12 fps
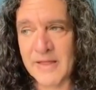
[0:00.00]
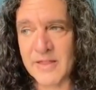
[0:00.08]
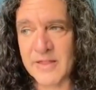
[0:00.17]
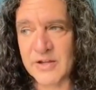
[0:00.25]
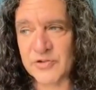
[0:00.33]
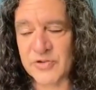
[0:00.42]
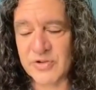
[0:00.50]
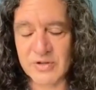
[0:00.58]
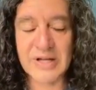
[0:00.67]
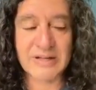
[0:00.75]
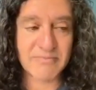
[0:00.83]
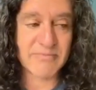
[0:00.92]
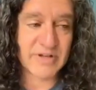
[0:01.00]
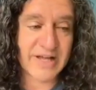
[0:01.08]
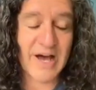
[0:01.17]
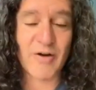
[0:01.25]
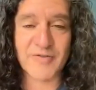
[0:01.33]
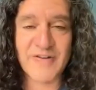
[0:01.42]
these like the
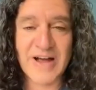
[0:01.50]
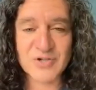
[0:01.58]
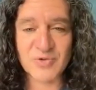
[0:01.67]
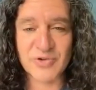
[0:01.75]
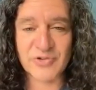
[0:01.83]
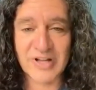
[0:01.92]
counterfactuals,